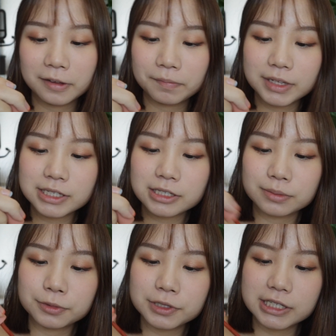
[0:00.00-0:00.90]
This is a
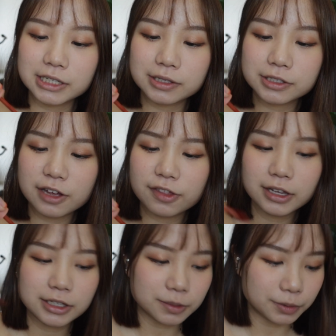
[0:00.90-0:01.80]
mousse tint, so I
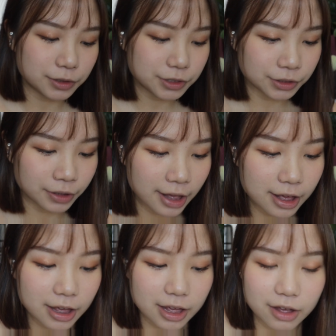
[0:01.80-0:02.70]
think it's supposed to
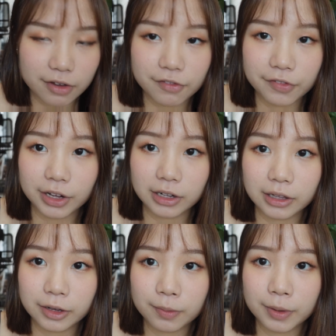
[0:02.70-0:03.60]
have a
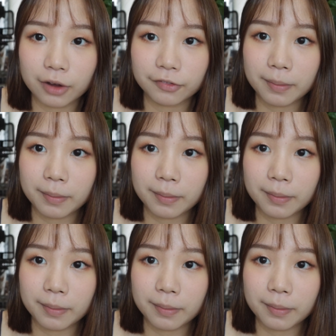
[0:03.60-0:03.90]
little bit of a